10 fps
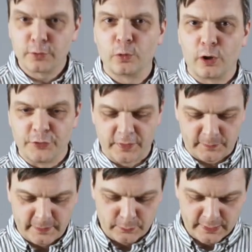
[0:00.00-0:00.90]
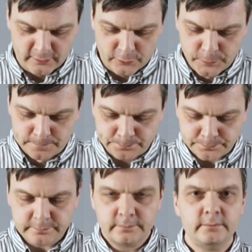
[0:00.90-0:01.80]
cool contrast between the 2.
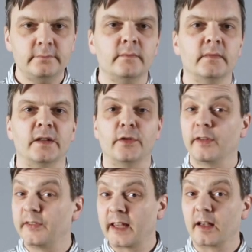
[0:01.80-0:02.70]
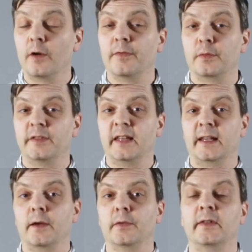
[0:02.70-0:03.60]
So the second coffee we're
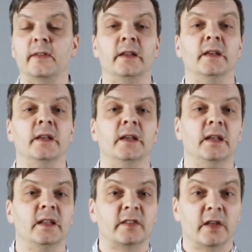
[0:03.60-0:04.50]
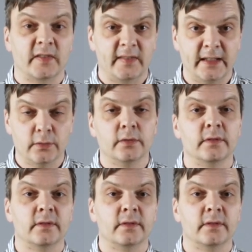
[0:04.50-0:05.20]
sending out is Castillo